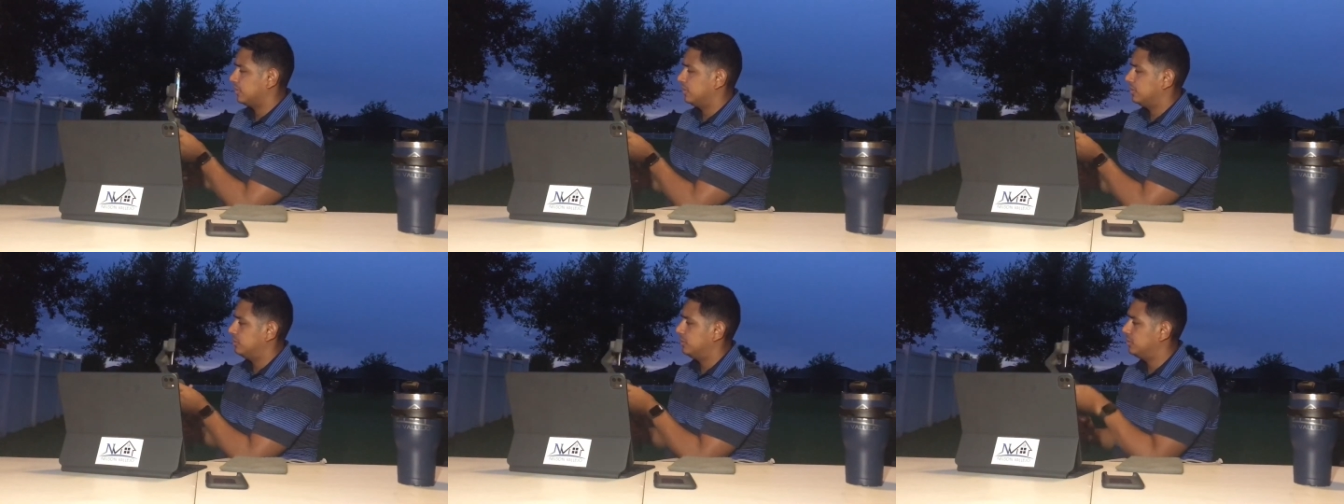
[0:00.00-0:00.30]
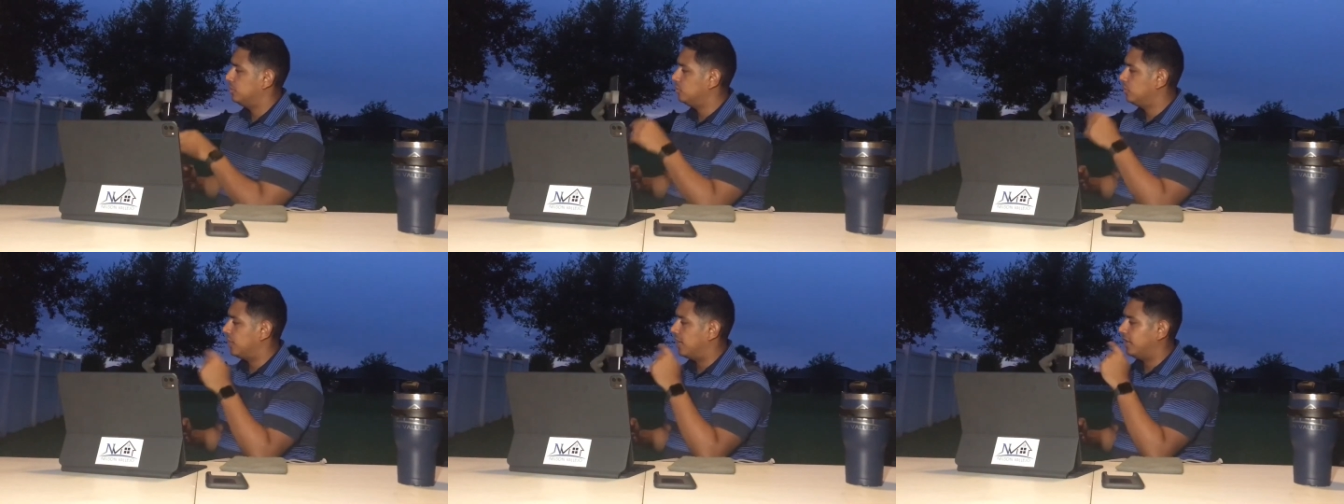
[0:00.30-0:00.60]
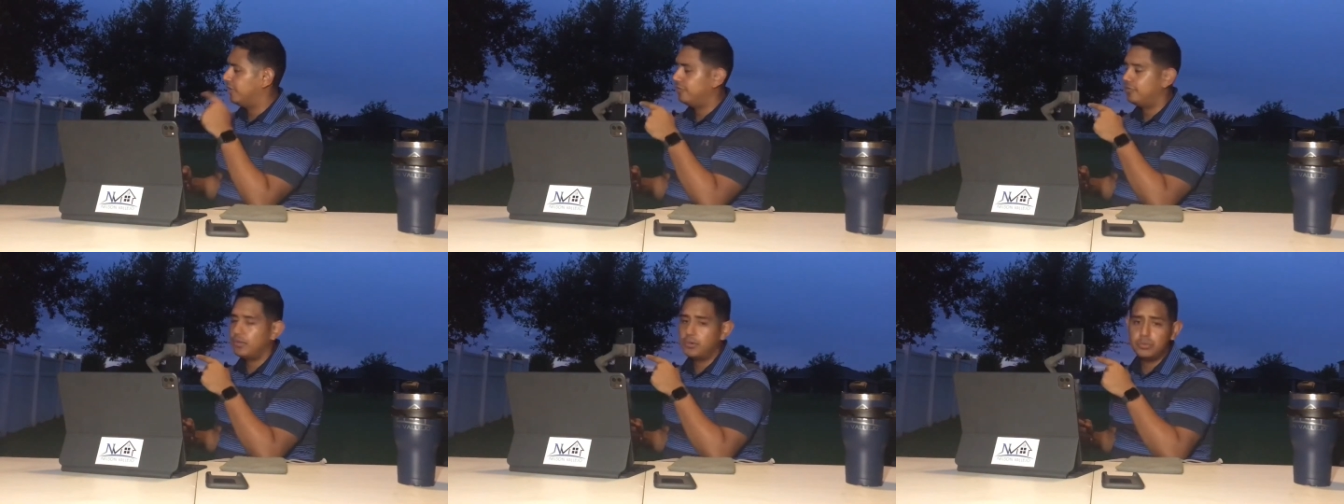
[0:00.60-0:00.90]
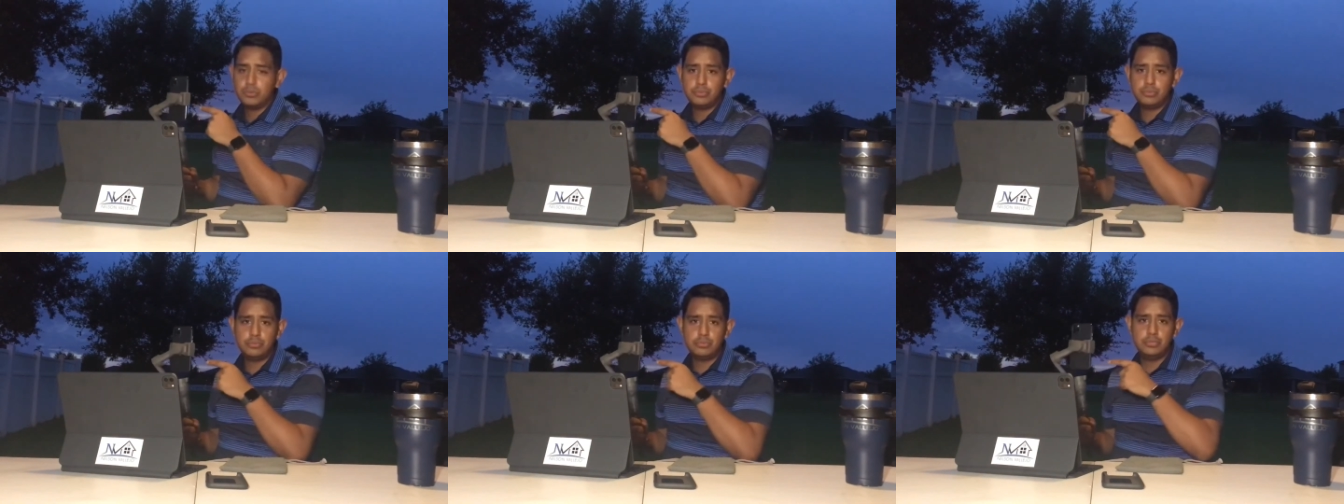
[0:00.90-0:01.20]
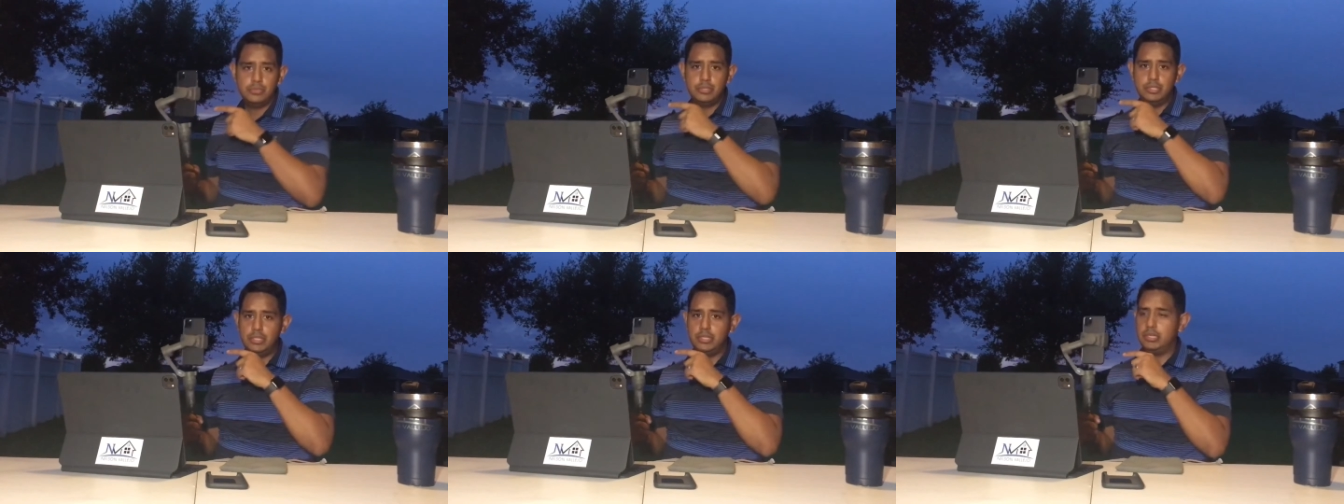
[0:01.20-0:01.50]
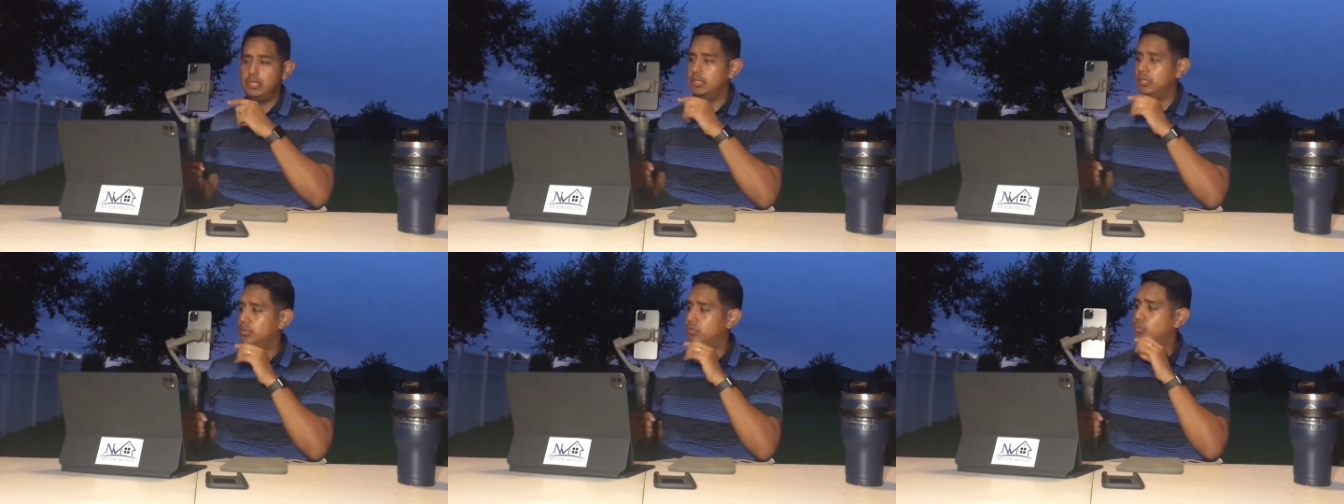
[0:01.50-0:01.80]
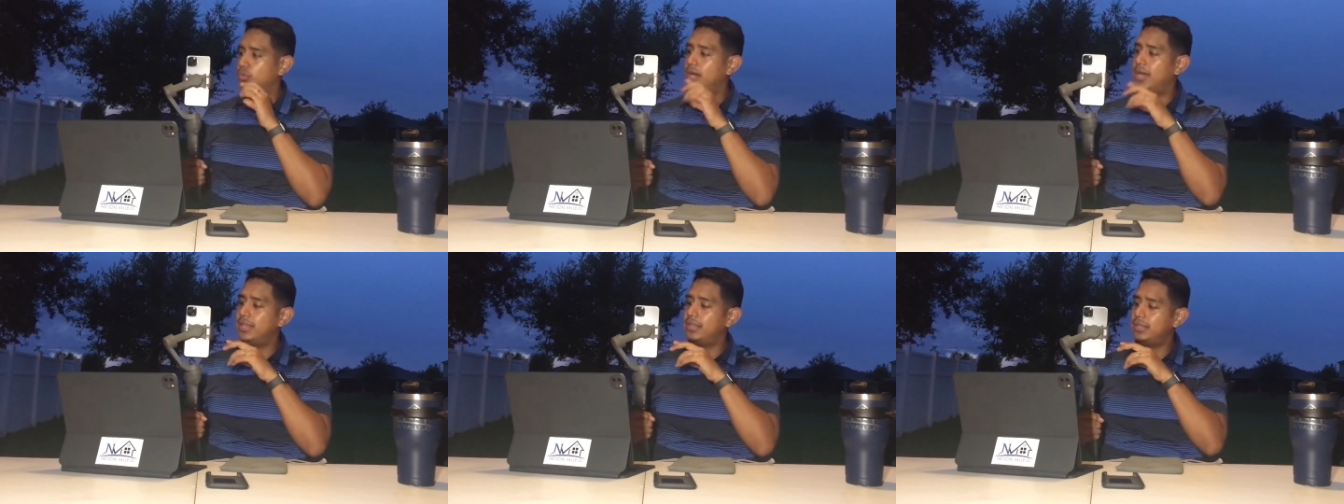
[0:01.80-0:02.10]
new iPhone, the
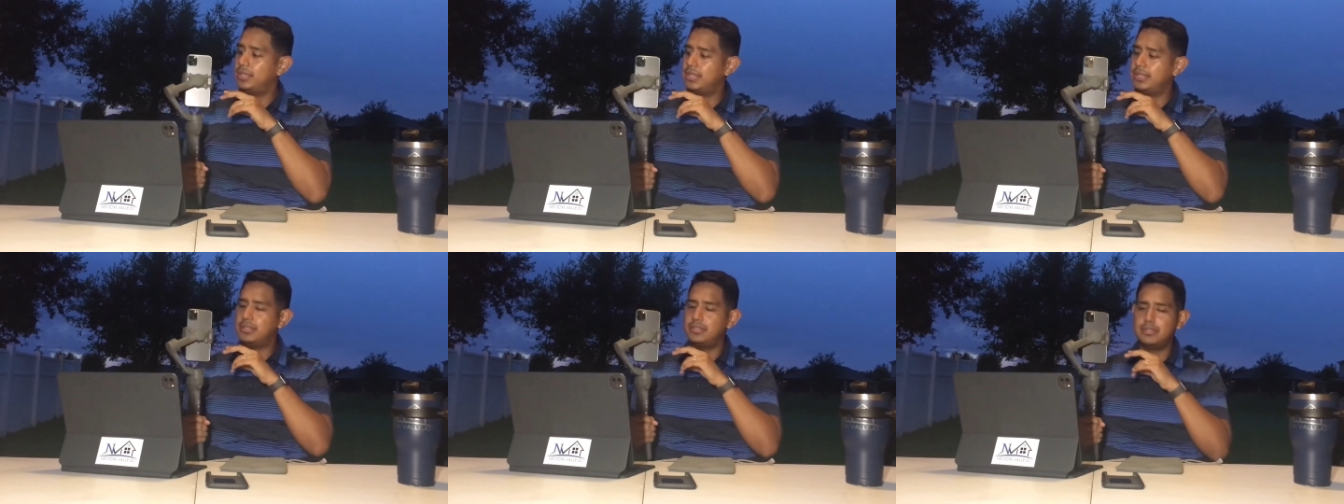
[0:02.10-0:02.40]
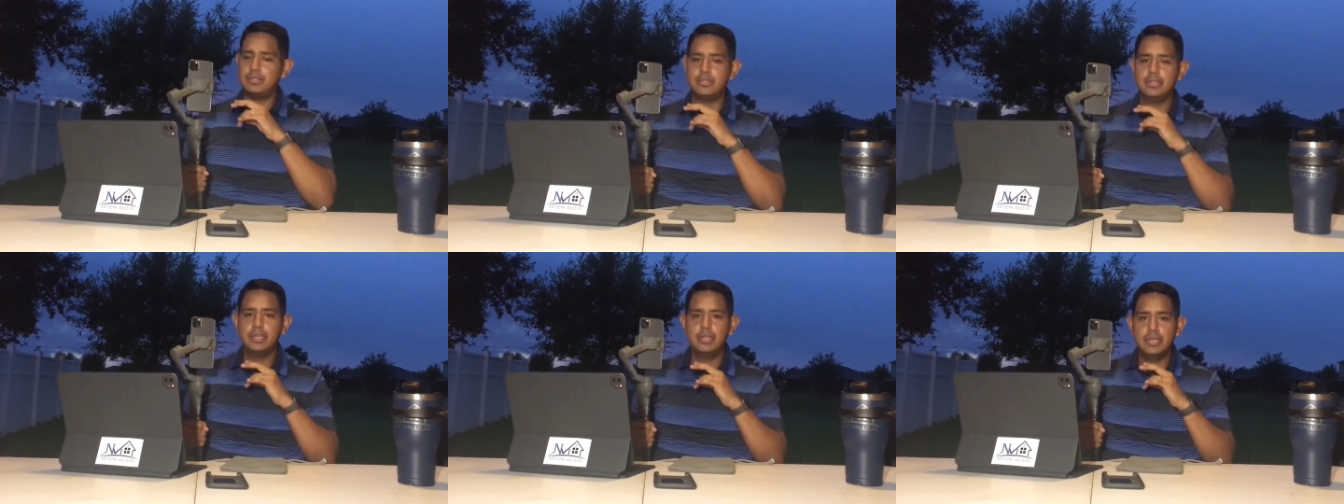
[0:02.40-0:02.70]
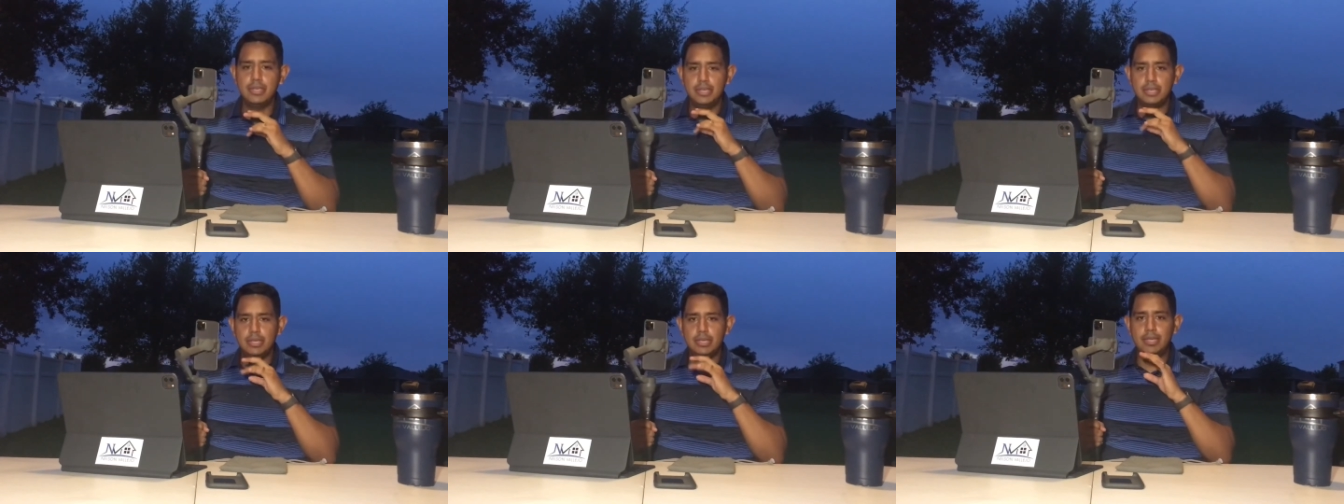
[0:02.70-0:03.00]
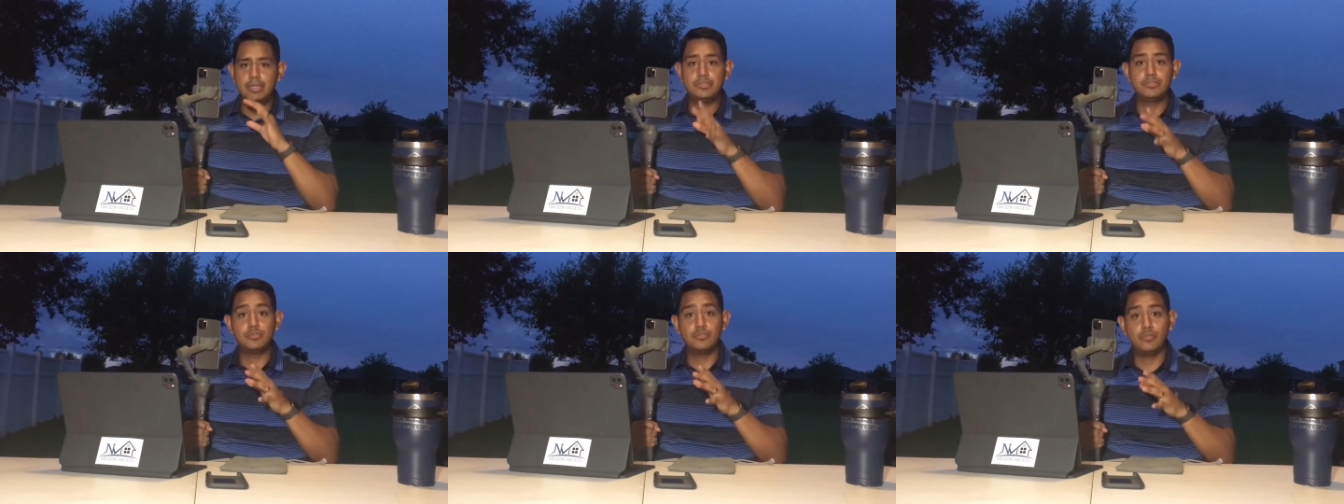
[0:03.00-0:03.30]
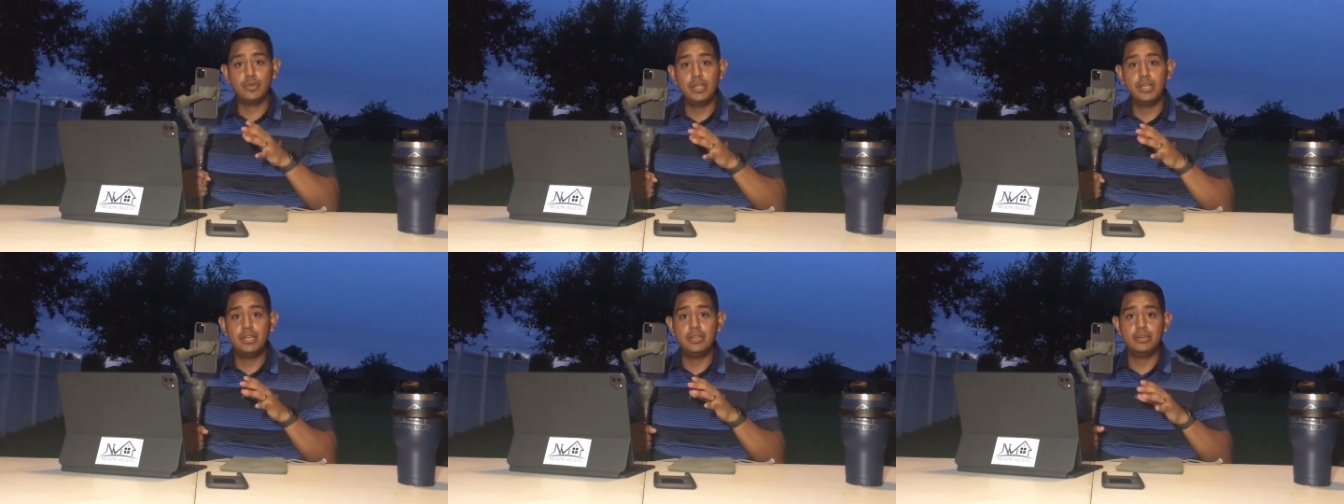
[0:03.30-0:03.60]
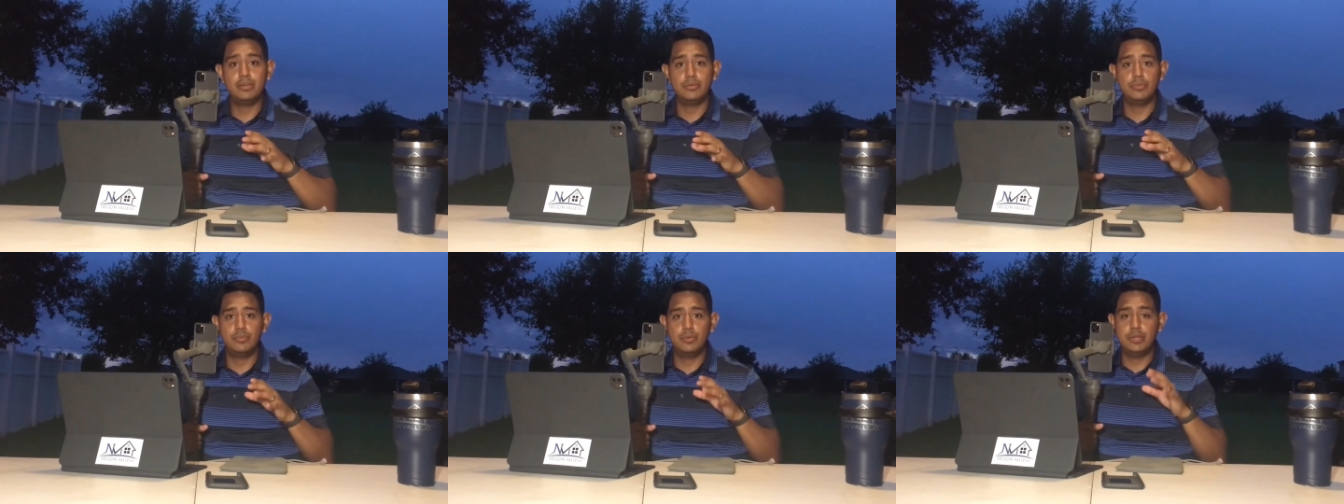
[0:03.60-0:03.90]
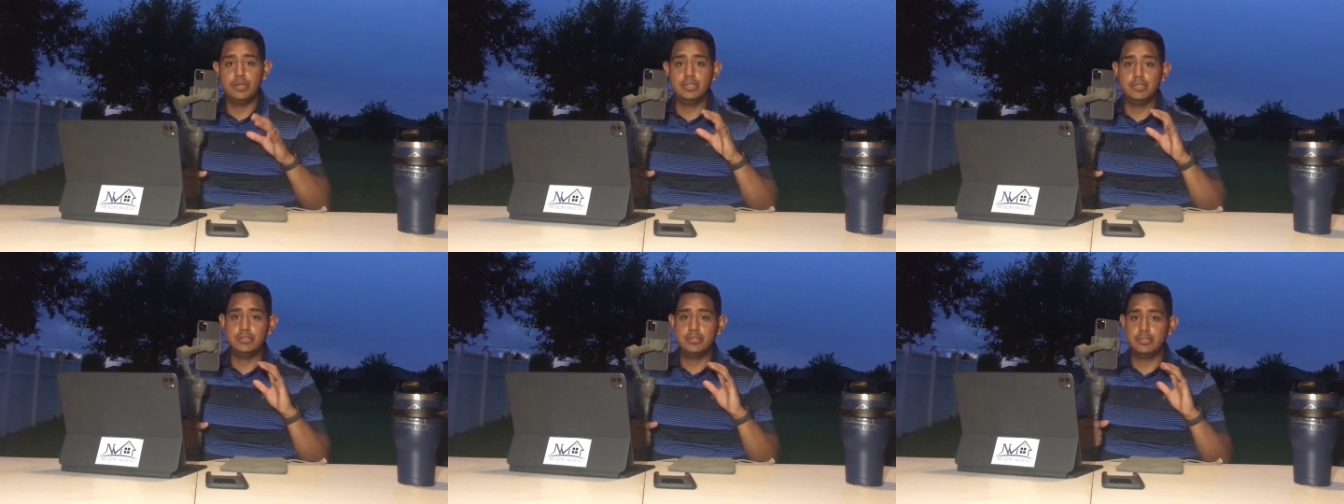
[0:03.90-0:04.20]
wide lens, it's great when
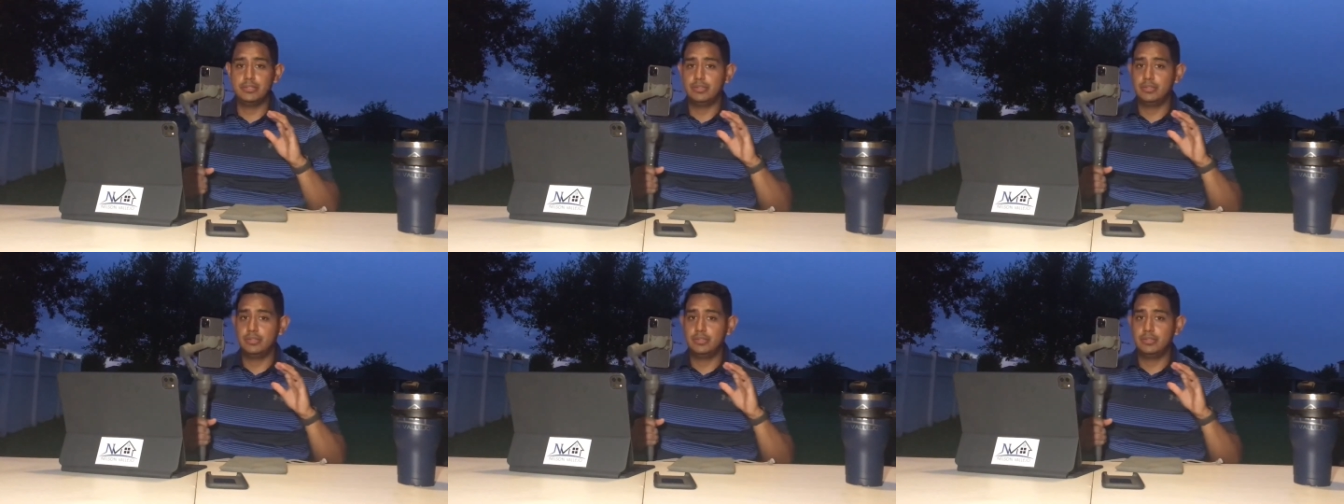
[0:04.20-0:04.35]
it's